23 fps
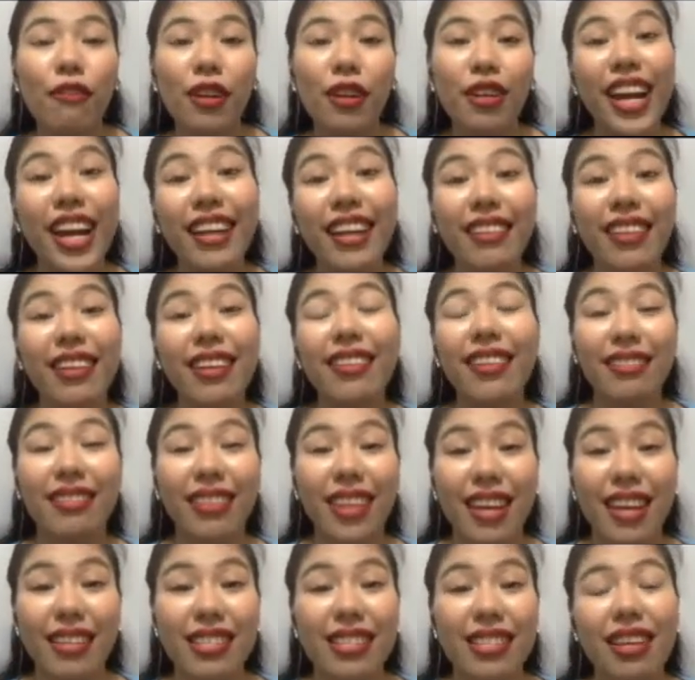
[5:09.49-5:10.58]
writing the
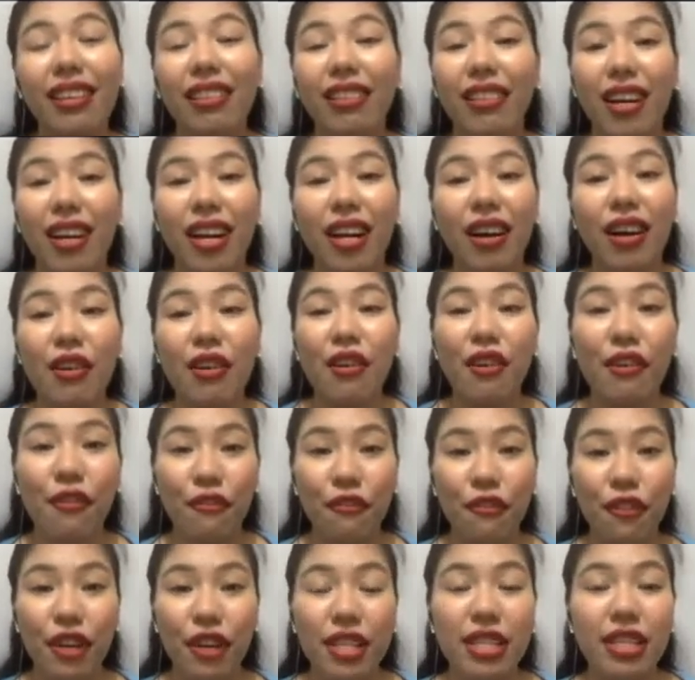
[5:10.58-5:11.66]
text in the
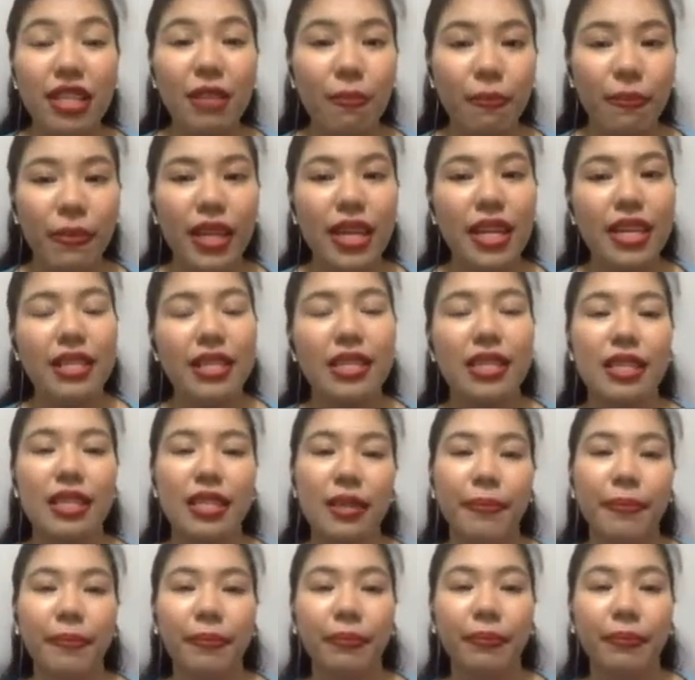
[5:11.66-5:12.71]
first place.